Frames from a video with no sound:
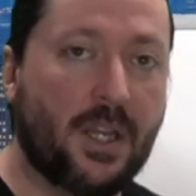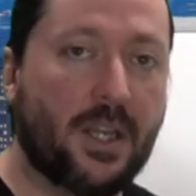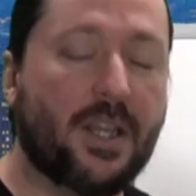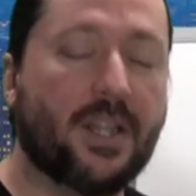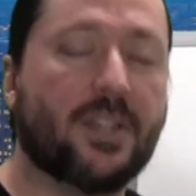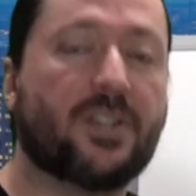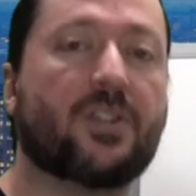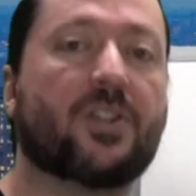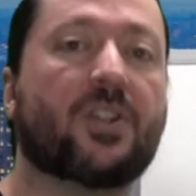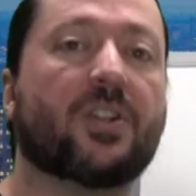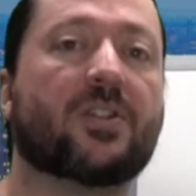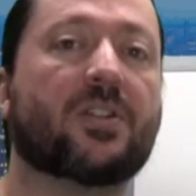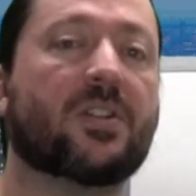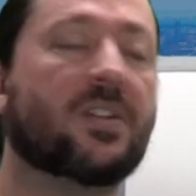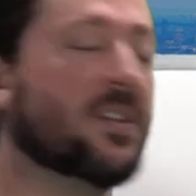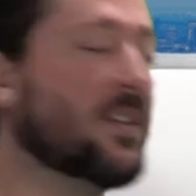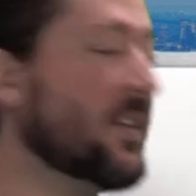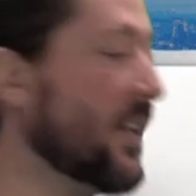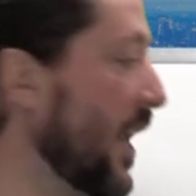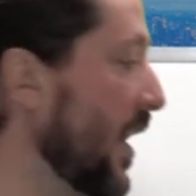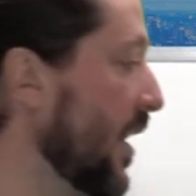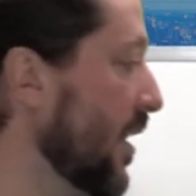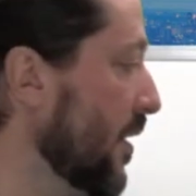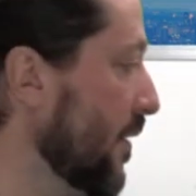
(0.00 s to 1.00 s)
It's just the
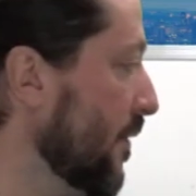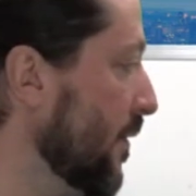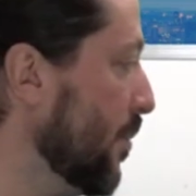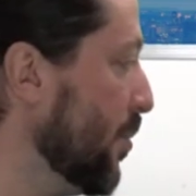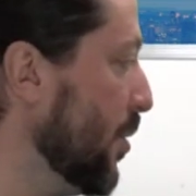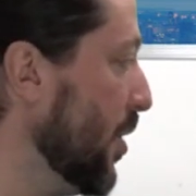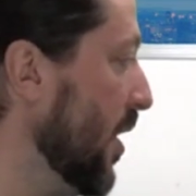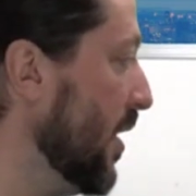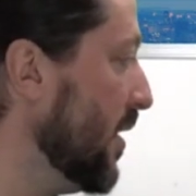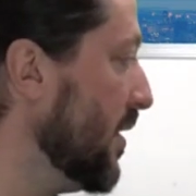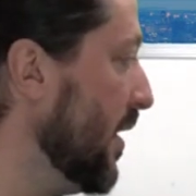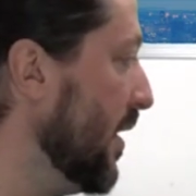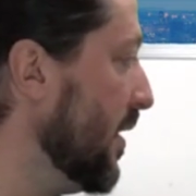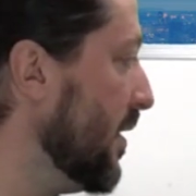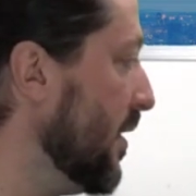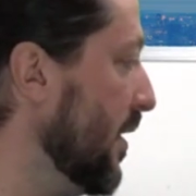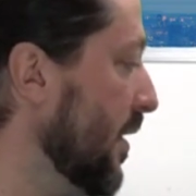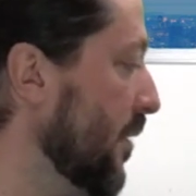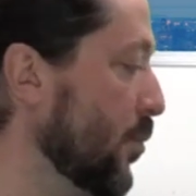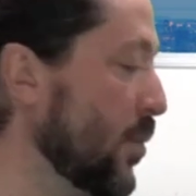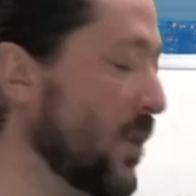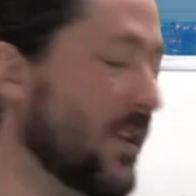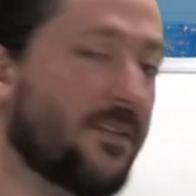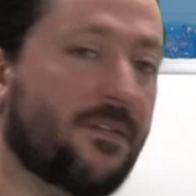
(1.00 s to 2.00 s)
scale of the process,
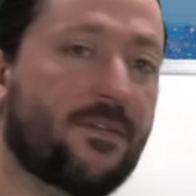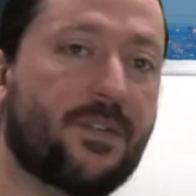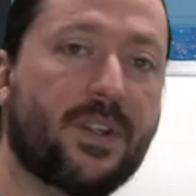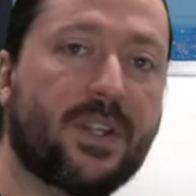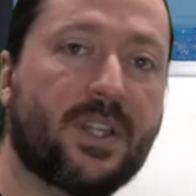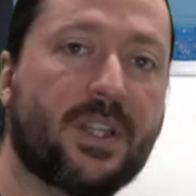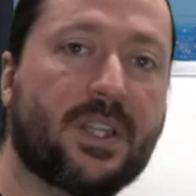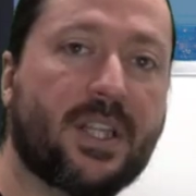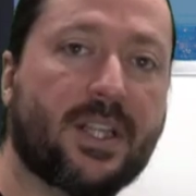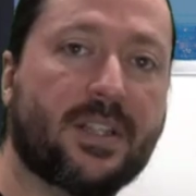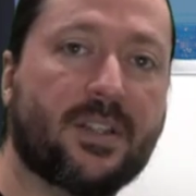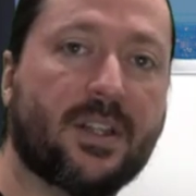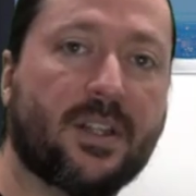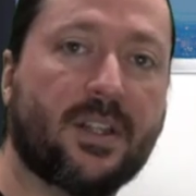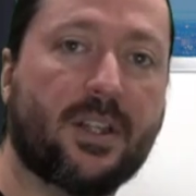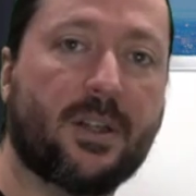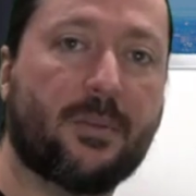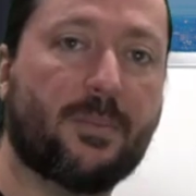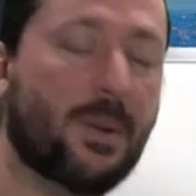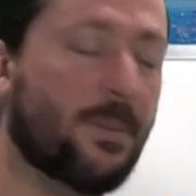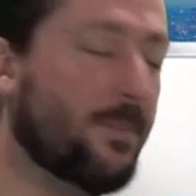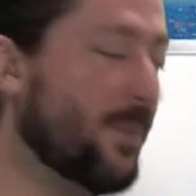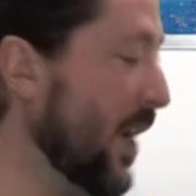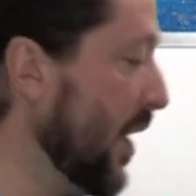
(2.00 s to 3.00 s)
and with affiliate, that's a little
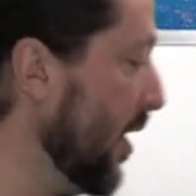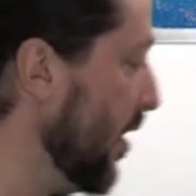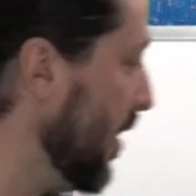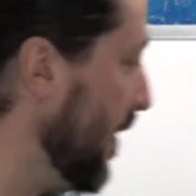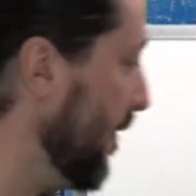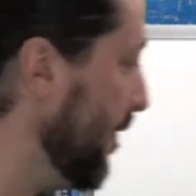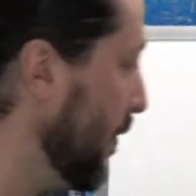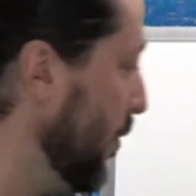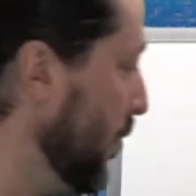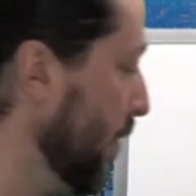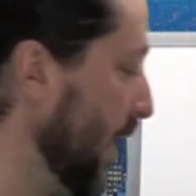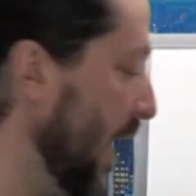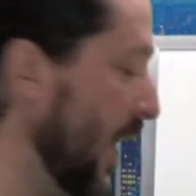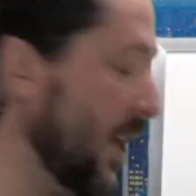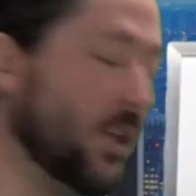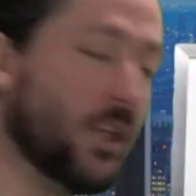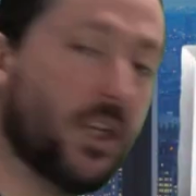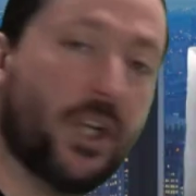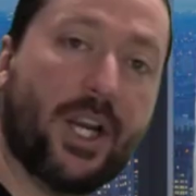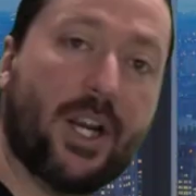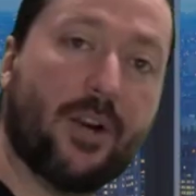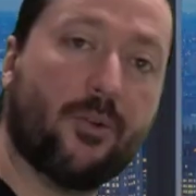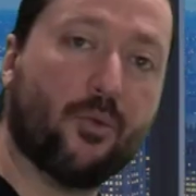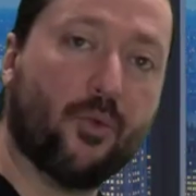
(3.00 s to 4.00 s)
bit bigger. If you get
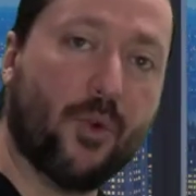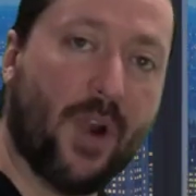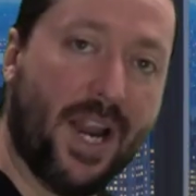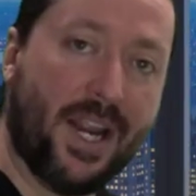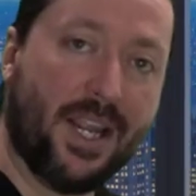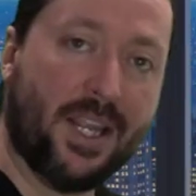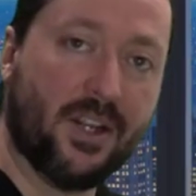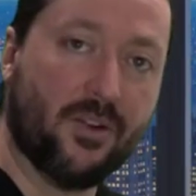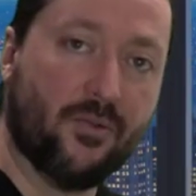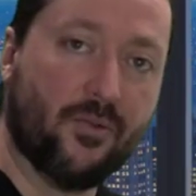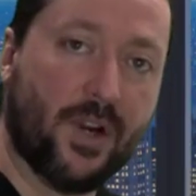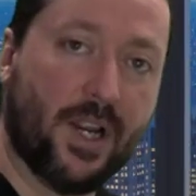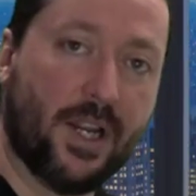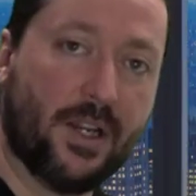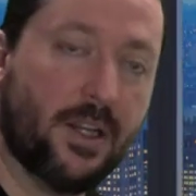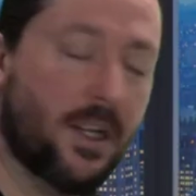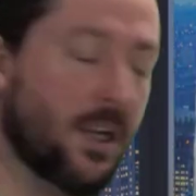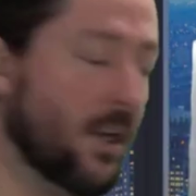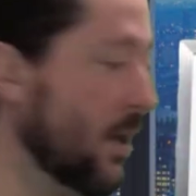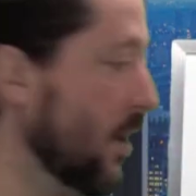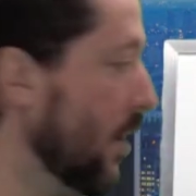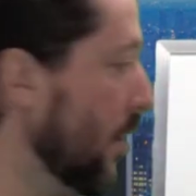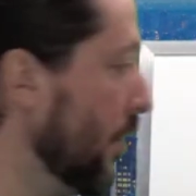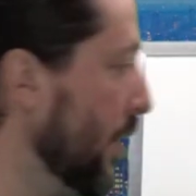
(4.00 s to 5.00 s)
good at Rank and Rent,
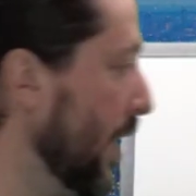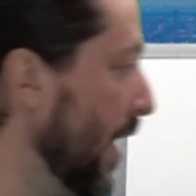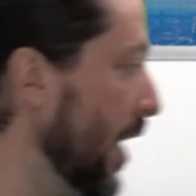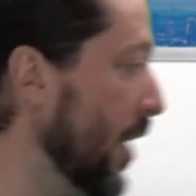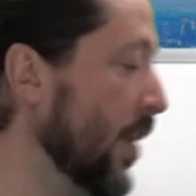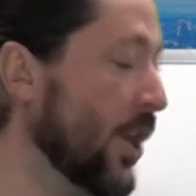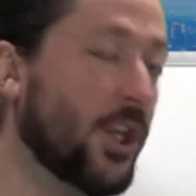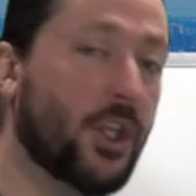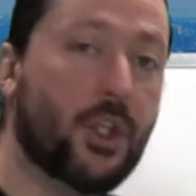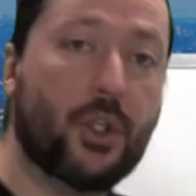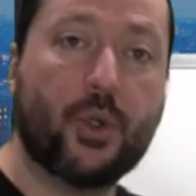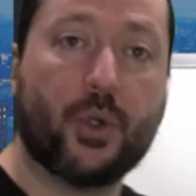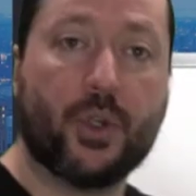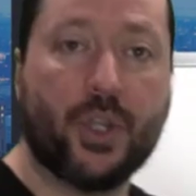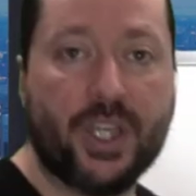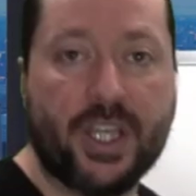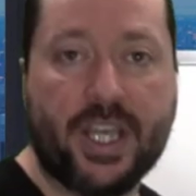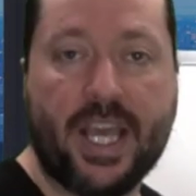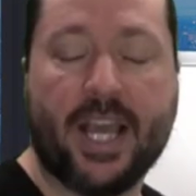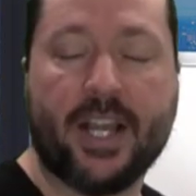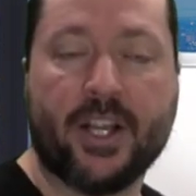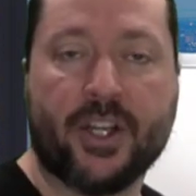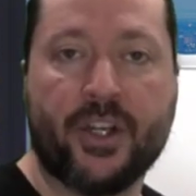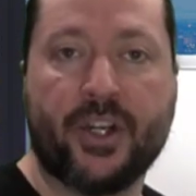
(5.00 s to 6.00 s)
okay, you can
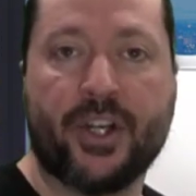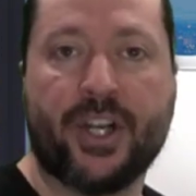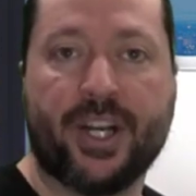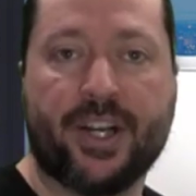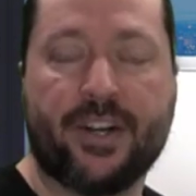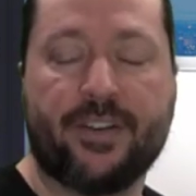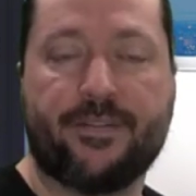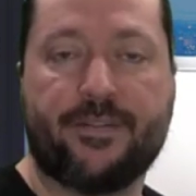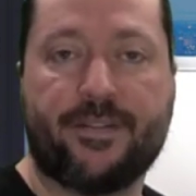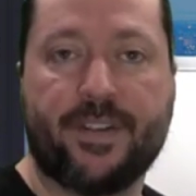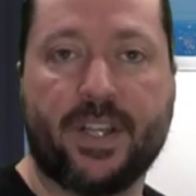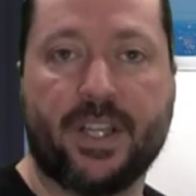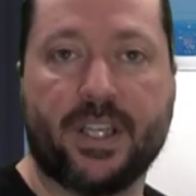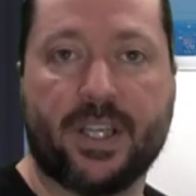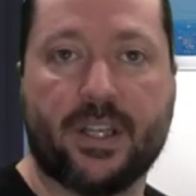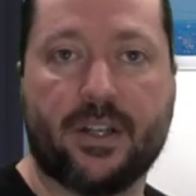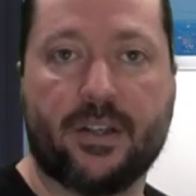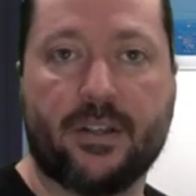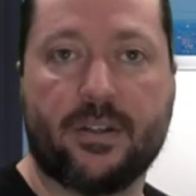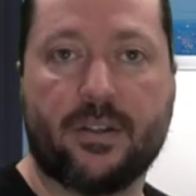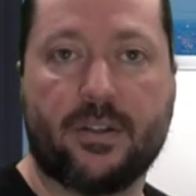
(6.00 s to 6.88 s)
get good at affiliate.